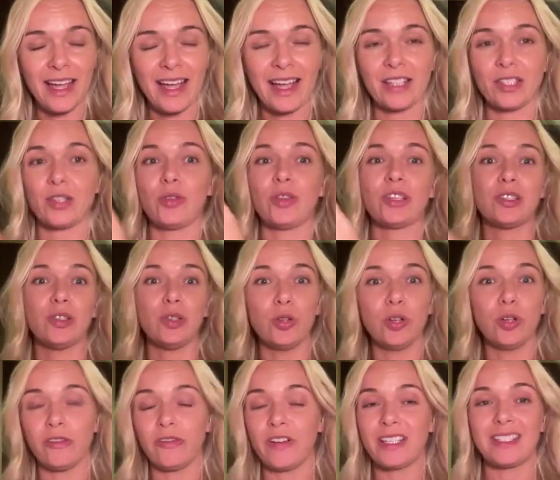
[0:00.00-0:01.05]
And so this
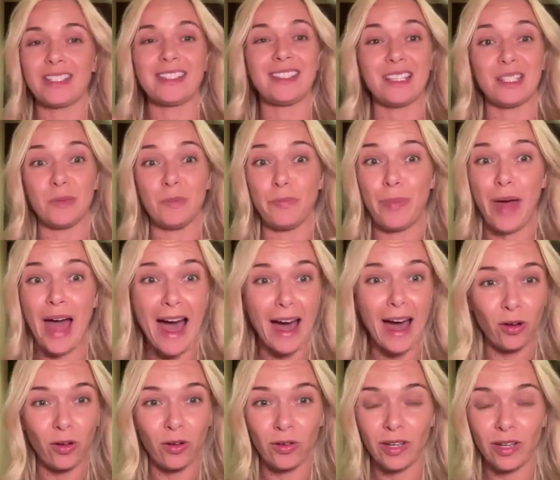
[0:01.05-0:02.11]
luteal phase is this
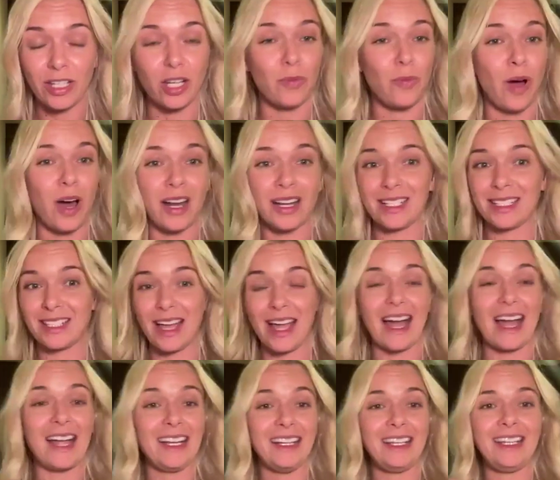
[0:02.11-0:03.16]
battle, and your body's like, I